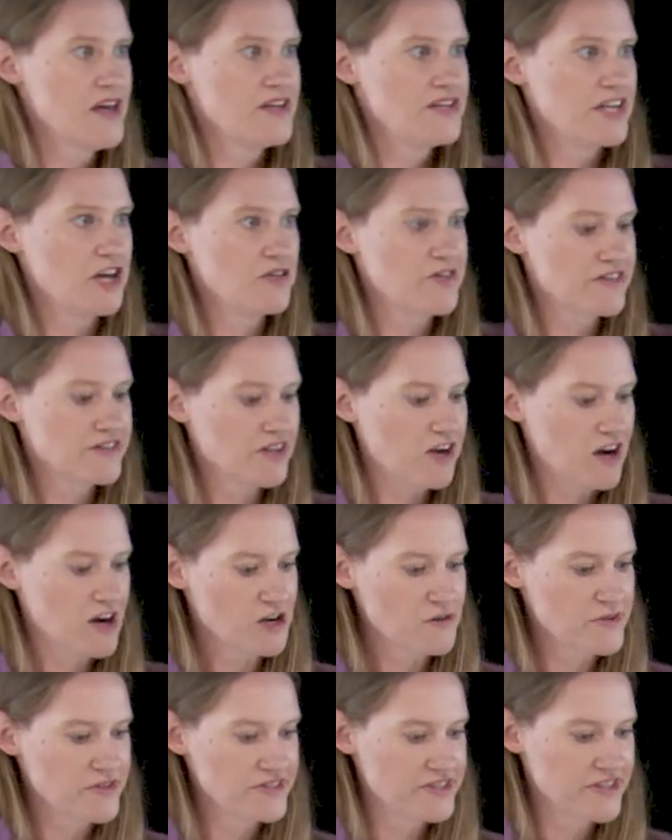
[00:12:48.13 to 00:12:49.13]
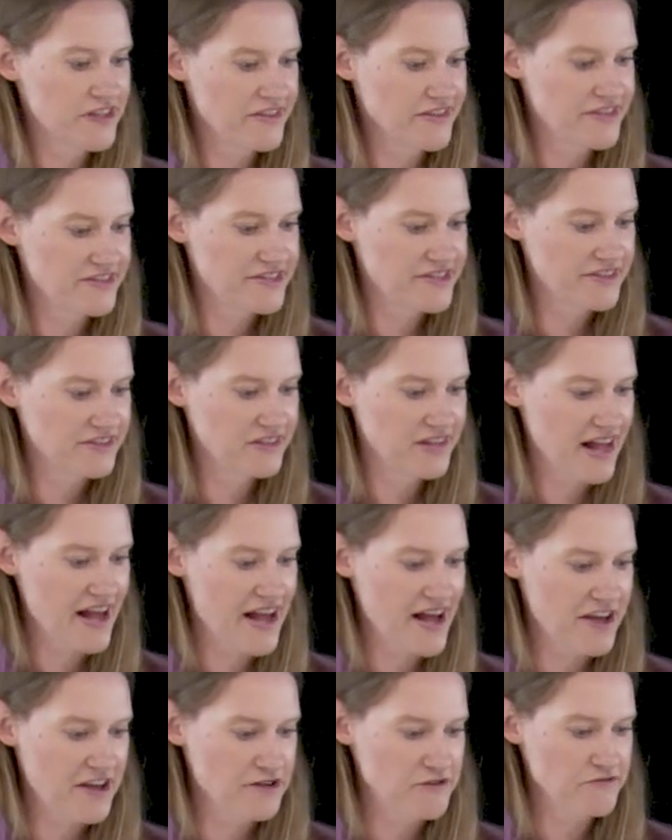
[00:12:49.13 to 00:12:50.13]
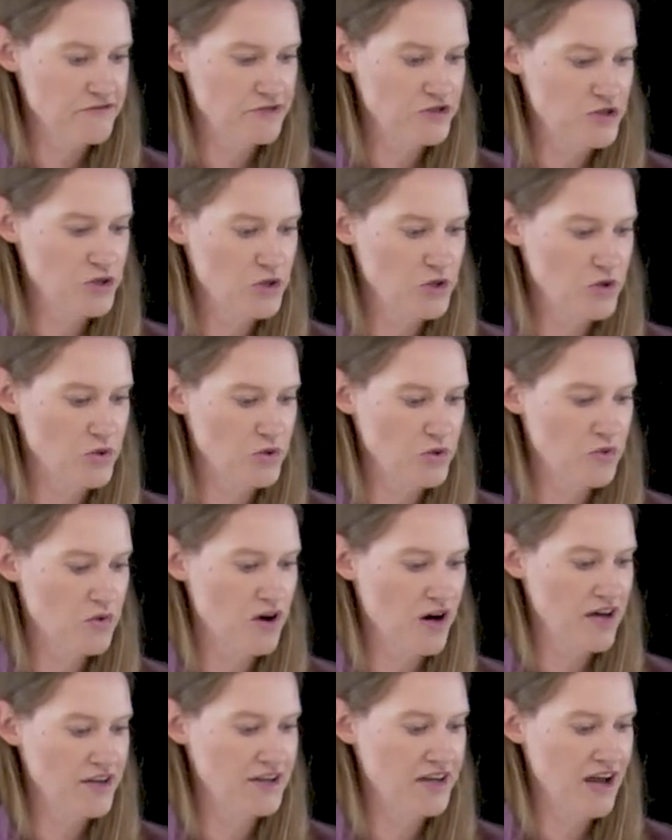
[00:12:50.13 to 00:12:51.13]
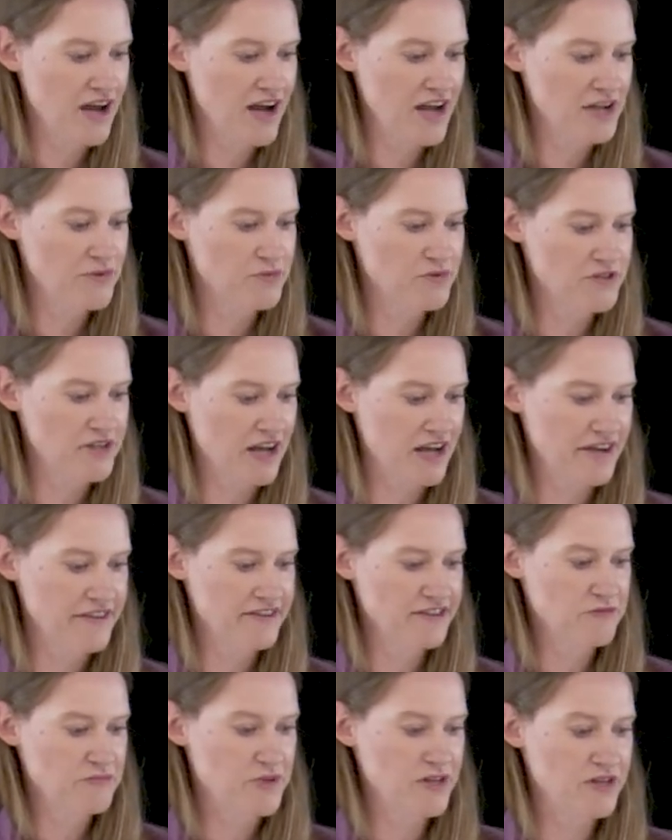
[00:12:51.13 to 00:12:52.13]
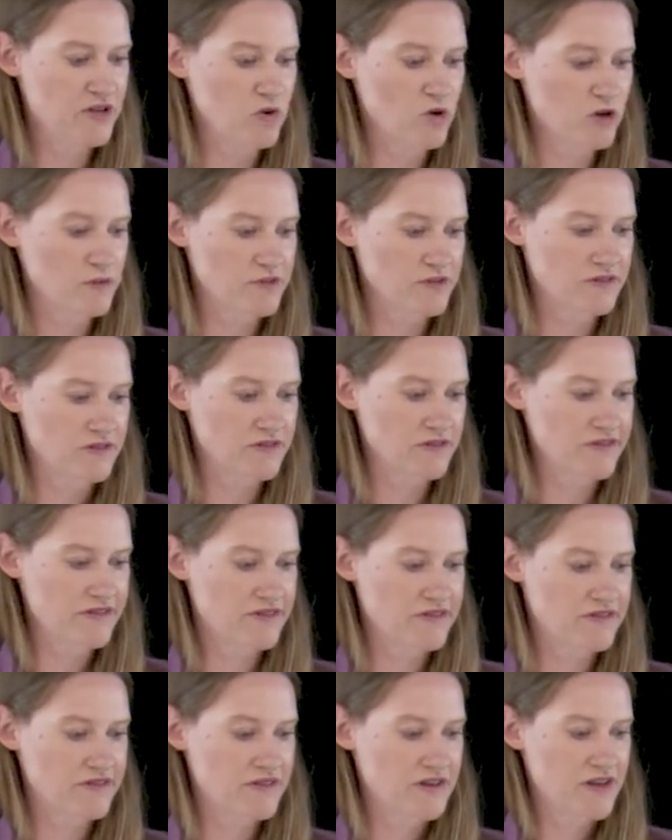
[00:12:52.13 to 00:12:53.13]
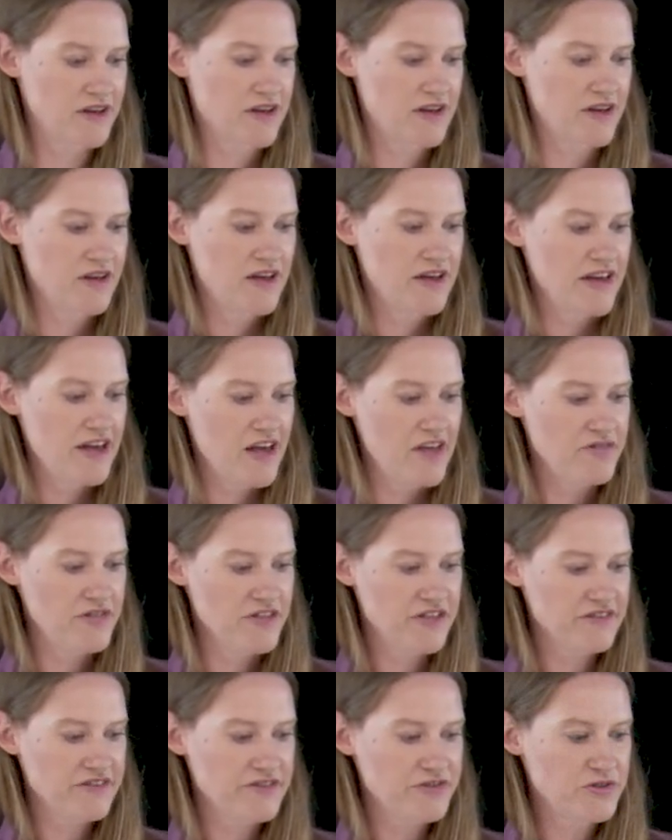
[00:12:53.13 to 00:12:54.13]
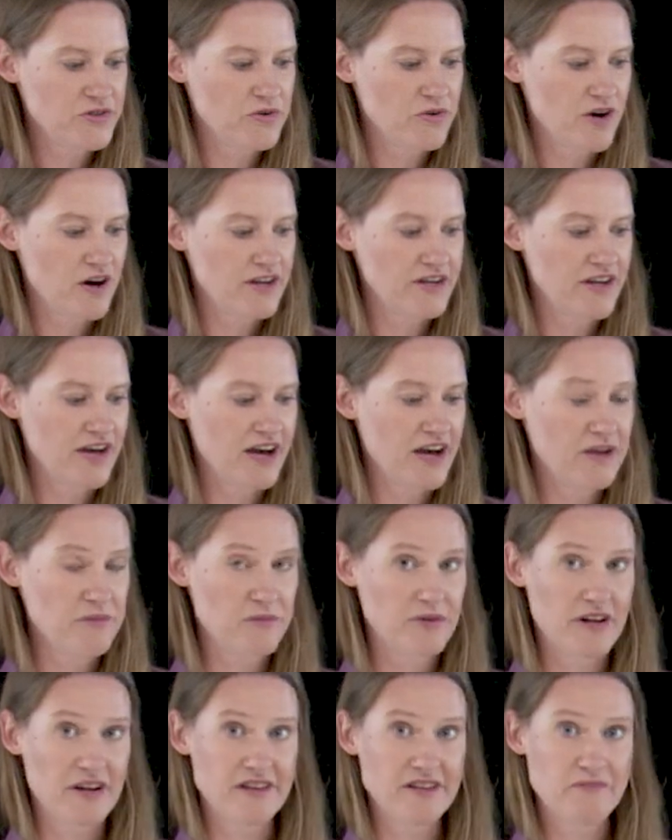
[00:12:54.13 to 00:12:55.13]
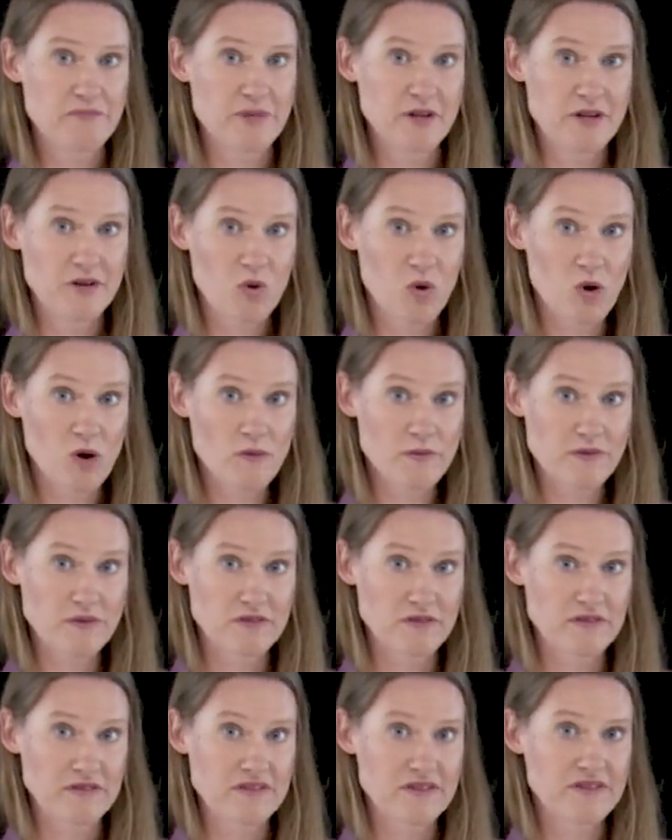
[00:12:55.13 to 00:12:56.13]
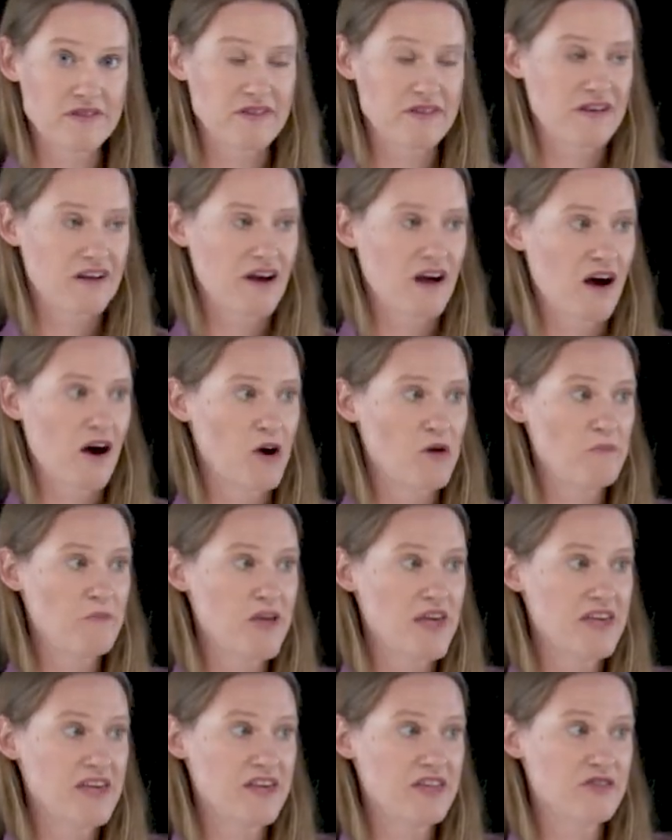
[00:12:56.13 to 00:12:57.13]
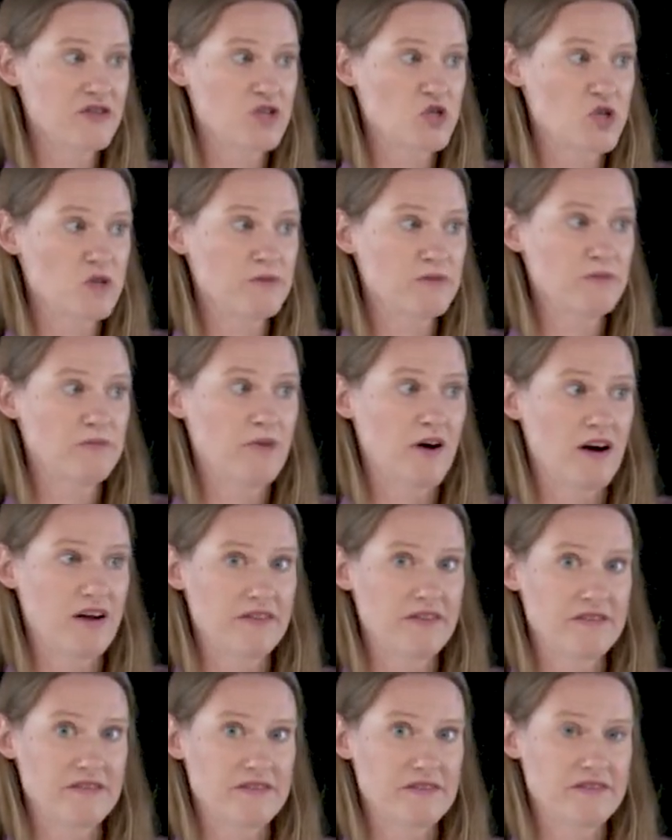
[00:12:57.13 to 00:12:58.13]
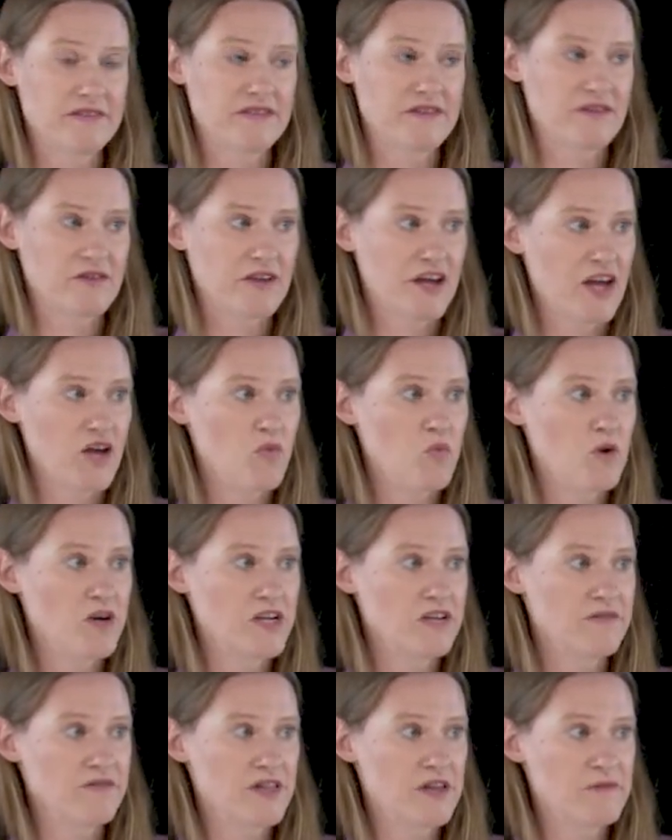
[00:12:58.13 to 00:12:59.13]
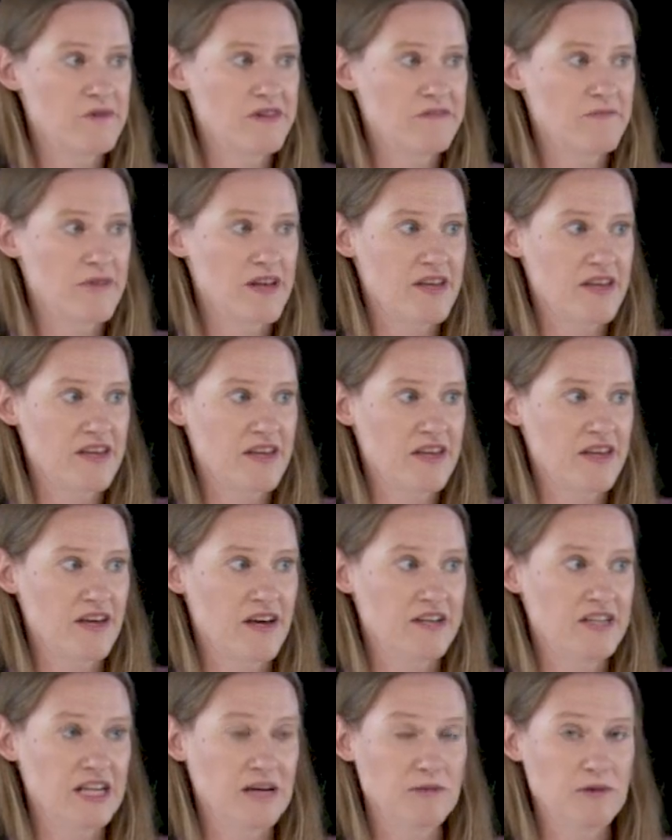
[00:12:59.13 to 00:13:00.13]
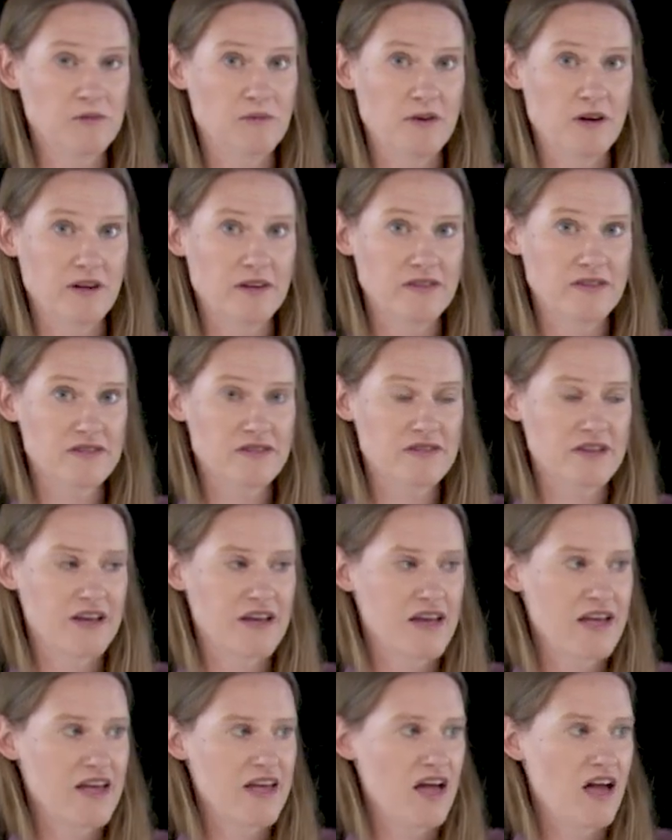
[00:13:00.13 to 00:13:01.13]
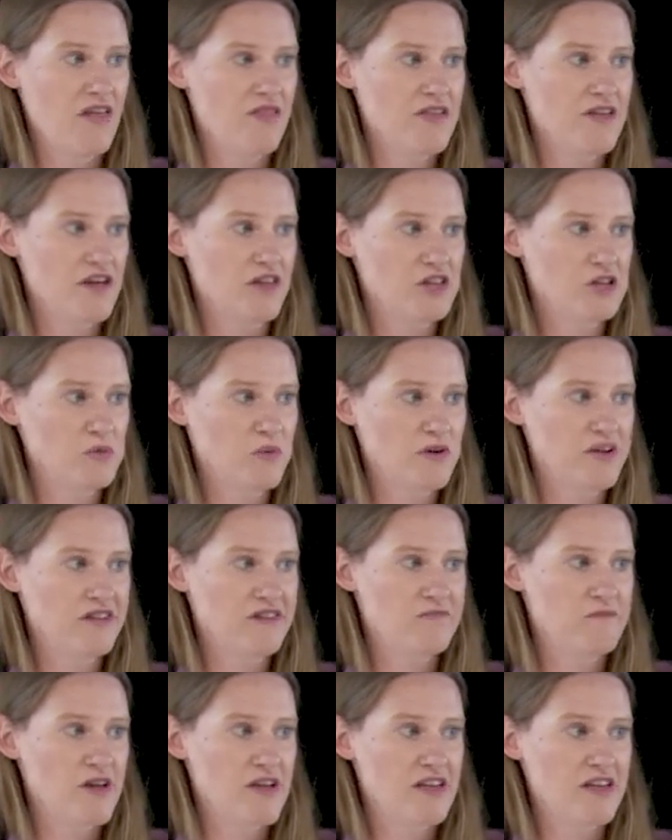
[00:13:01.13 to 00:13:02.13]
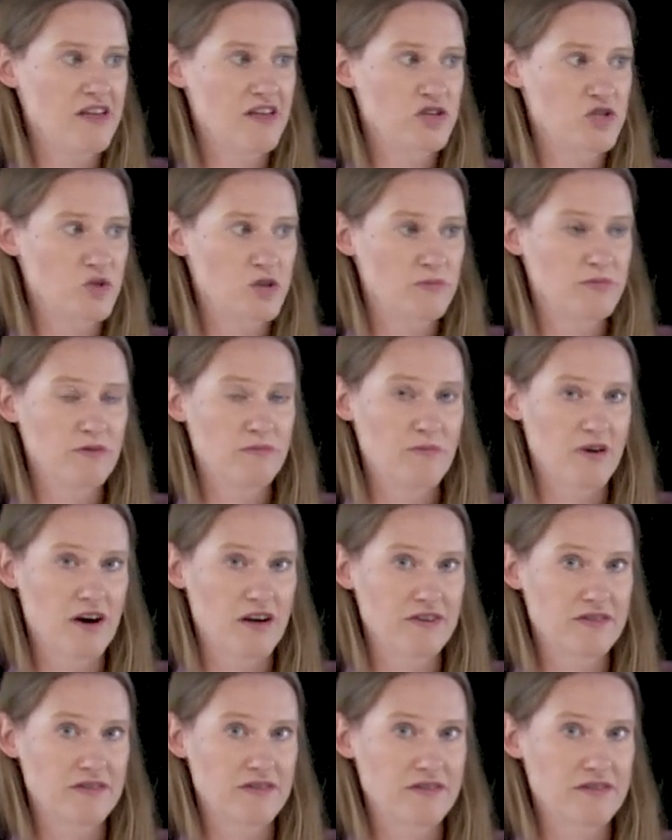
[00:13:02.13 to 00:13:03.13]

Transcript: Now this carbon does still have 2 unhybridized p orbitals. And these 2 unhybridized p orbitals are making the triple bonds. Okay, one of them is making a double bond, and the other one is making a triple bond.